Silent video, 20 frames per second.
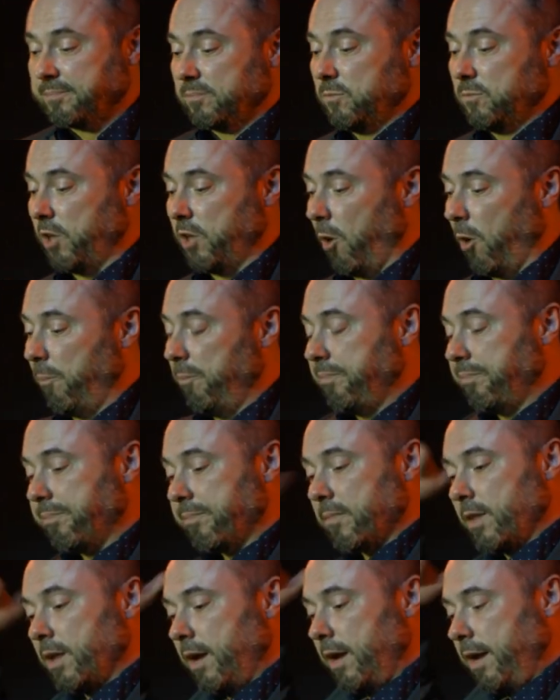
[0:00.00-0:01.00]
So
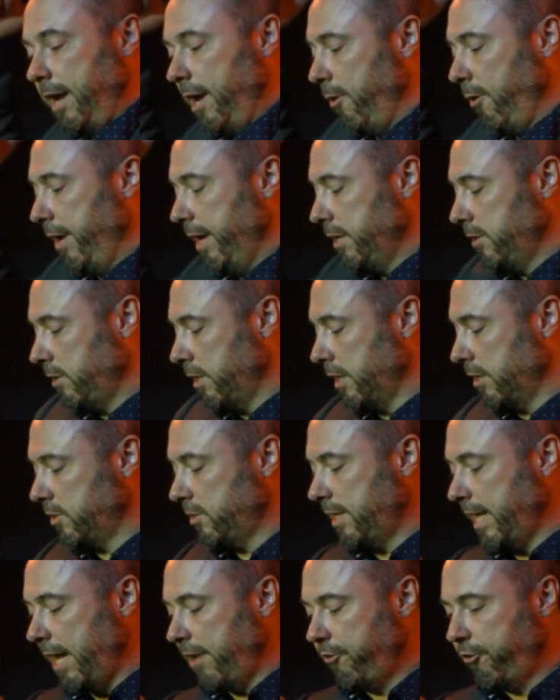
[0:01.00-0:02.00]
here he is in a
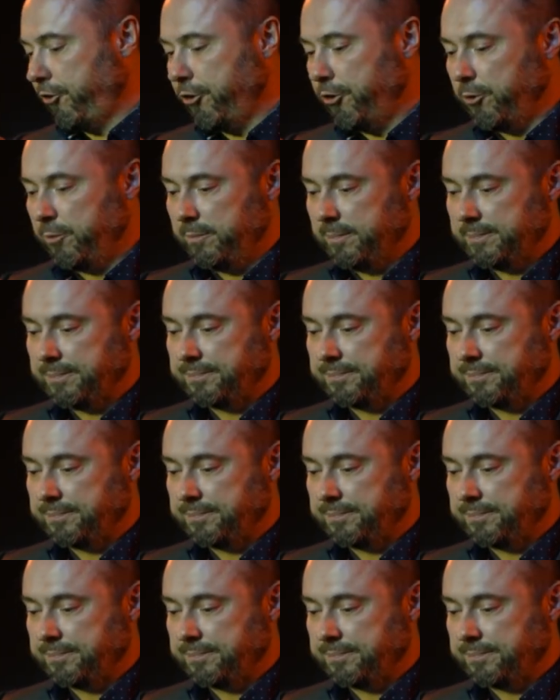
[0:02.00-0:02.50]
statue,